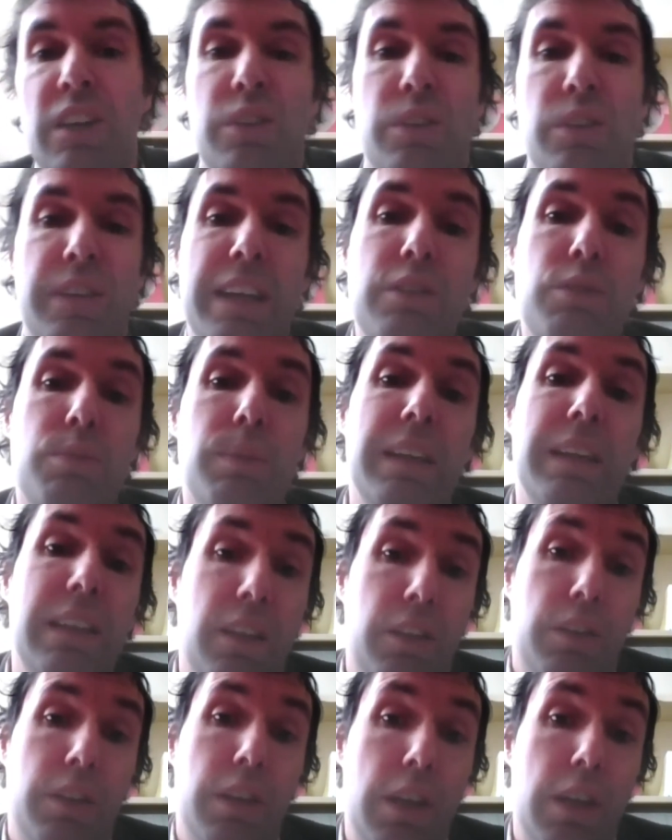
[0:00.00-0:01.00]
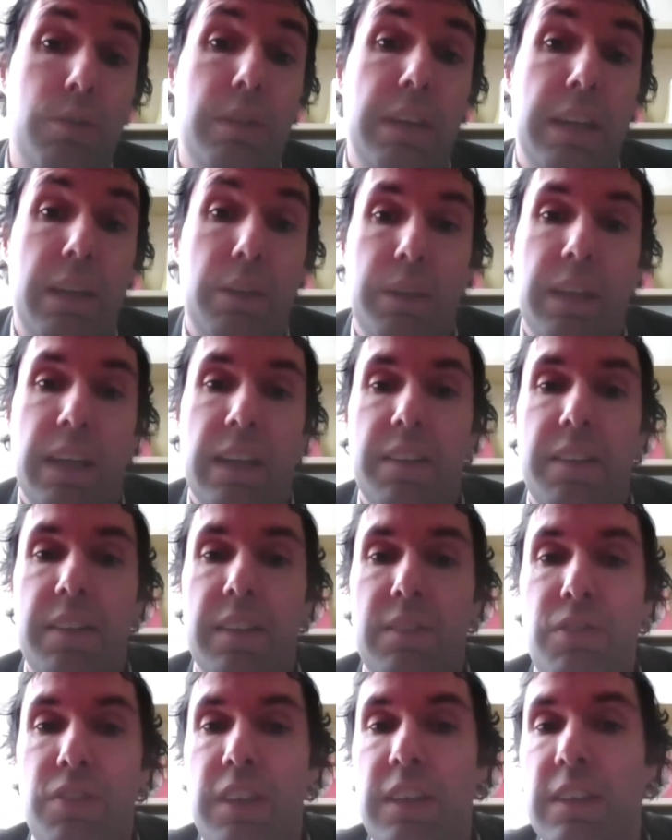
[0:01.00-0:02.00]
So that's really another area I
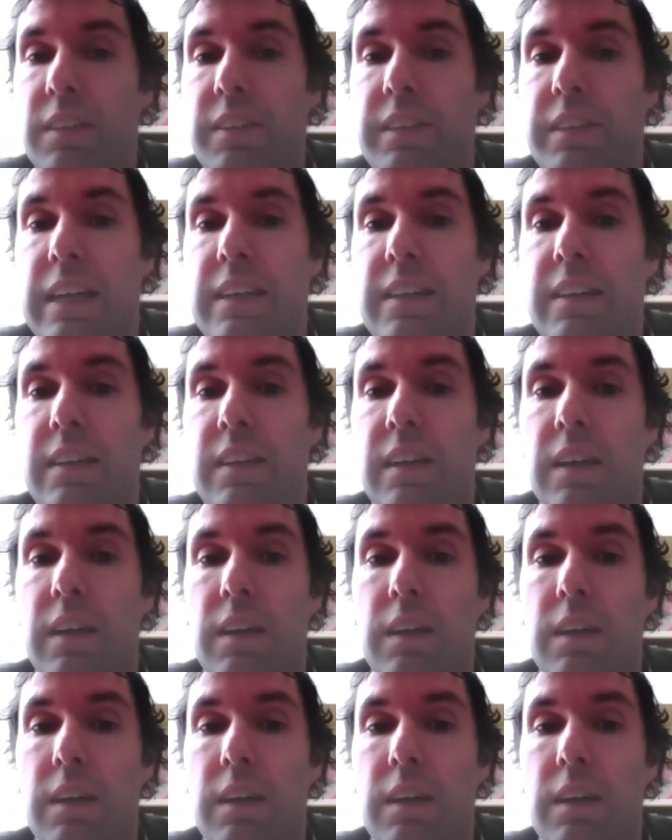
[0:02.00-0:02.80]
feel that